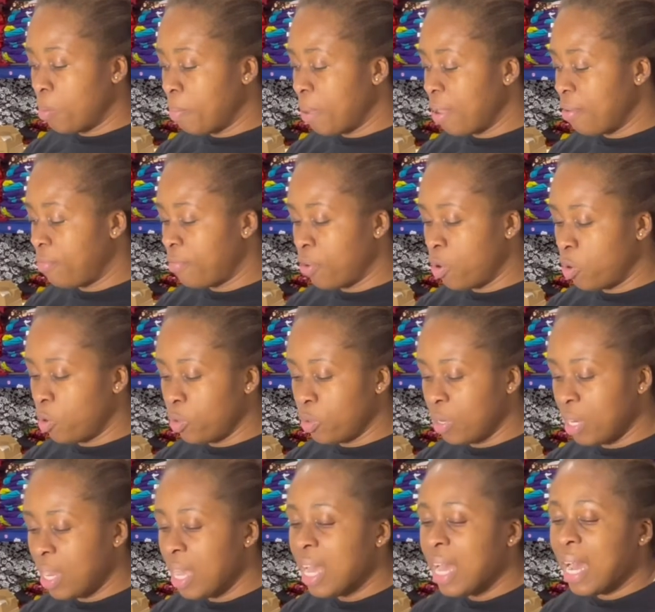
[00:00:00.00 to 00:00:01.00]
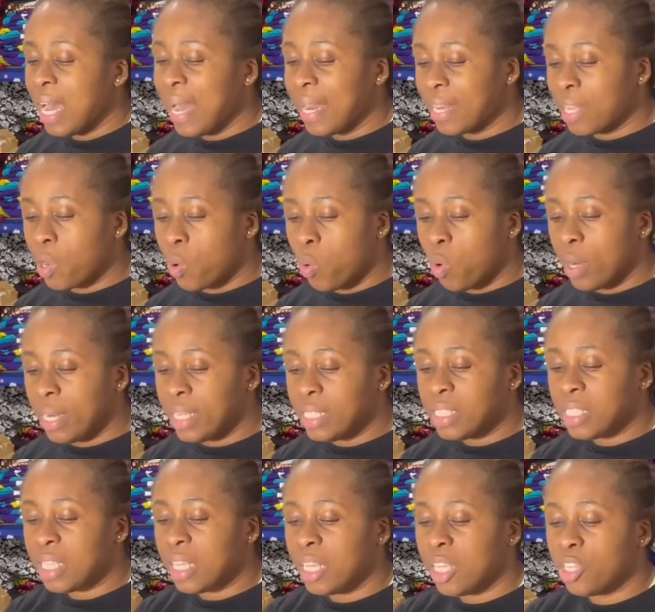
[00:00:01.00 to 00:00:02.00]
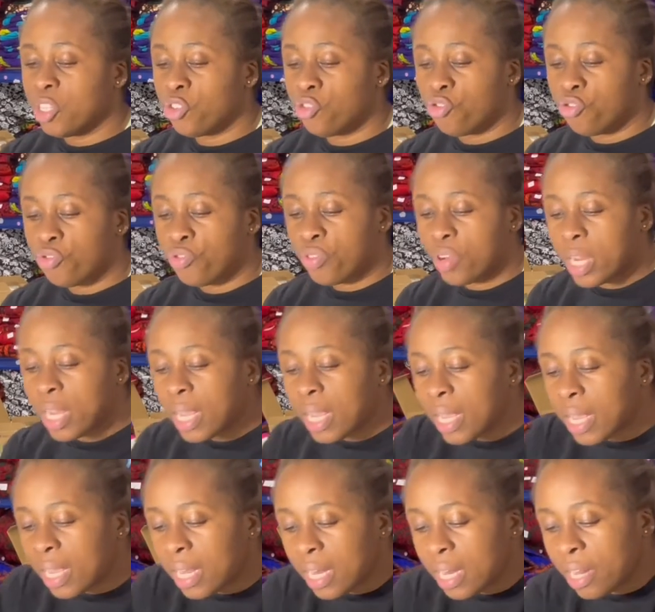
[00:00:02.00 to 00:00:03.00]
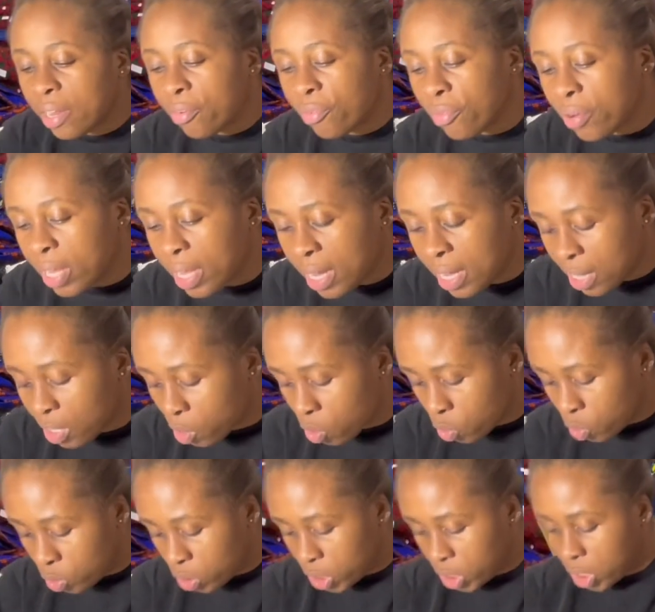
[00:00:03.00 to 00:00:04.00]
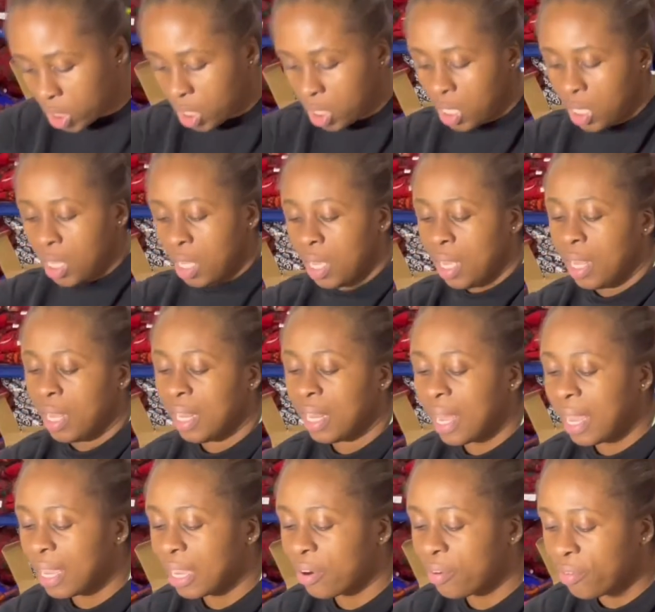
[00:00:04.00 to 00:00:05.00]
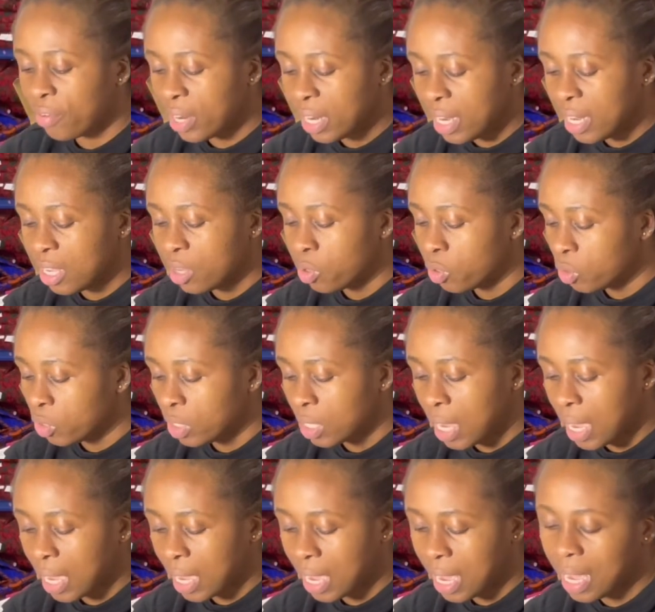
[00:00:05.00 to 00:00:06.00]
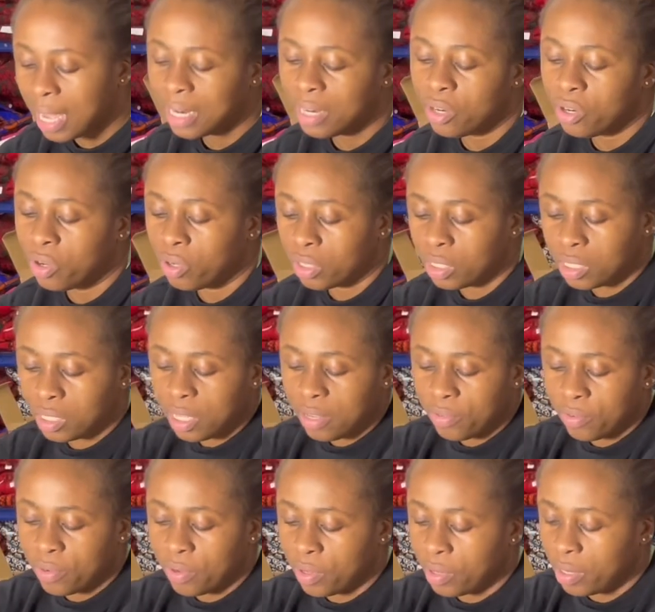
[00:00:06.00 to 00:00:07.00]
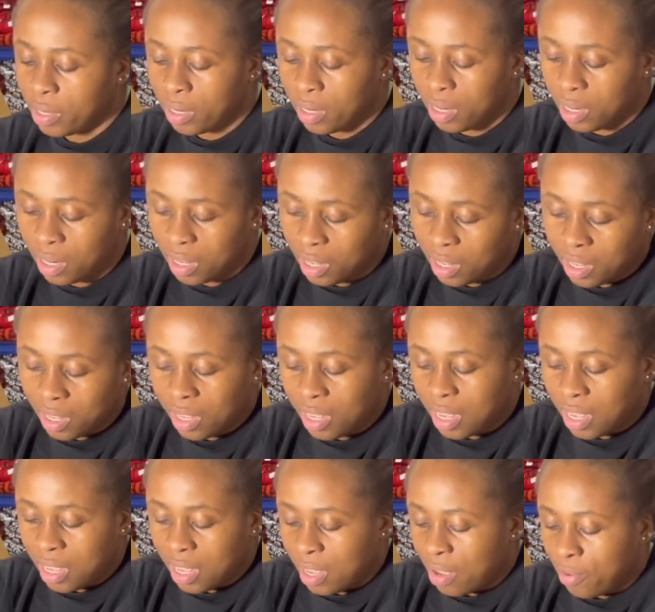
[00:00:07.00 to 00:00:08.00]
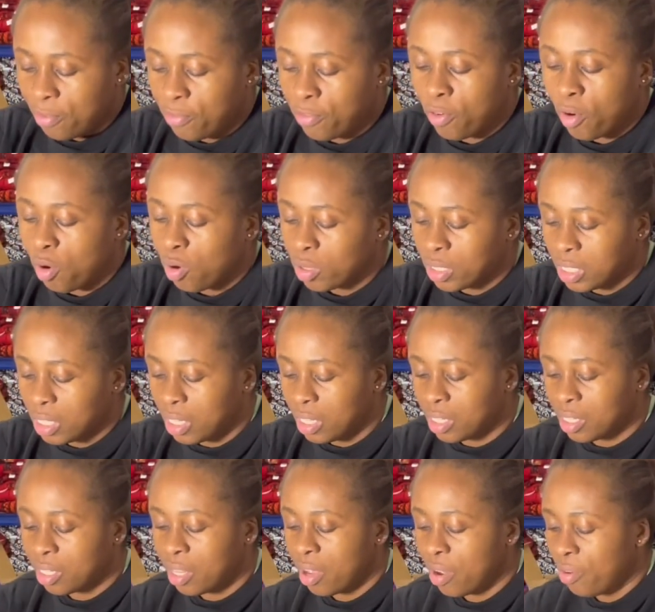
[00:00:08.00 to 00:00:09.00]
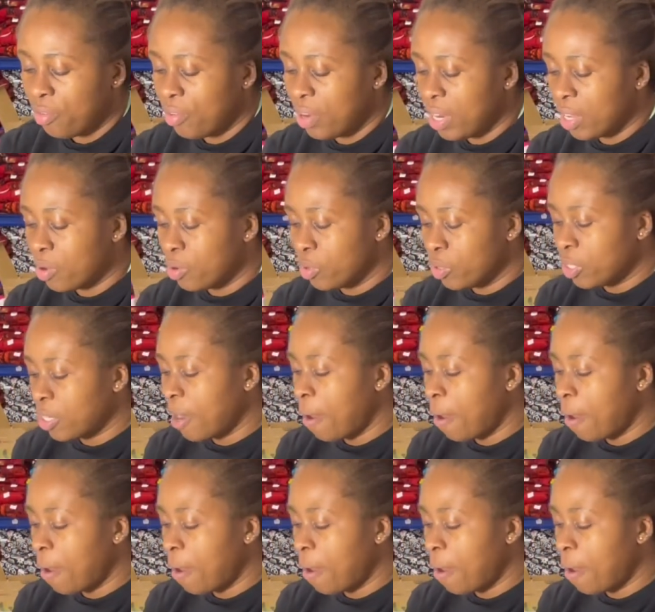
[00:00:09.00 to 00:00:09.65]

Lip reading: my phone, and the quality is really good, like really good. I cannot even fault it, really good.